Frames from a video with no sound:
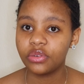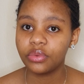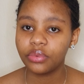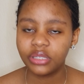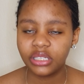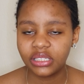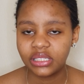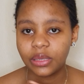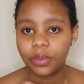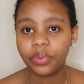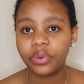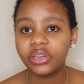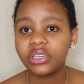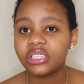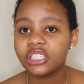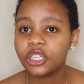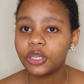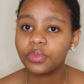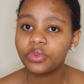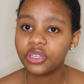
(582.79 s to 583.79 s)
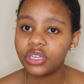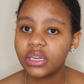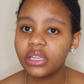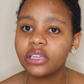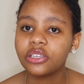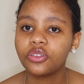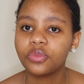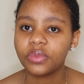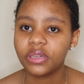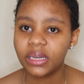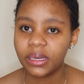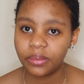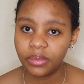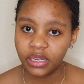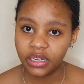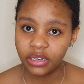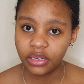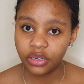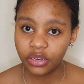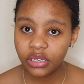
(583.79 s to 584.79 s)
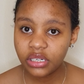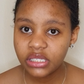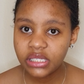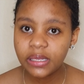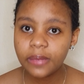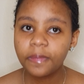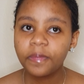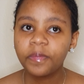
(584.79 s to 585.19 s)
which is apprenticeship training to becoming a nurse.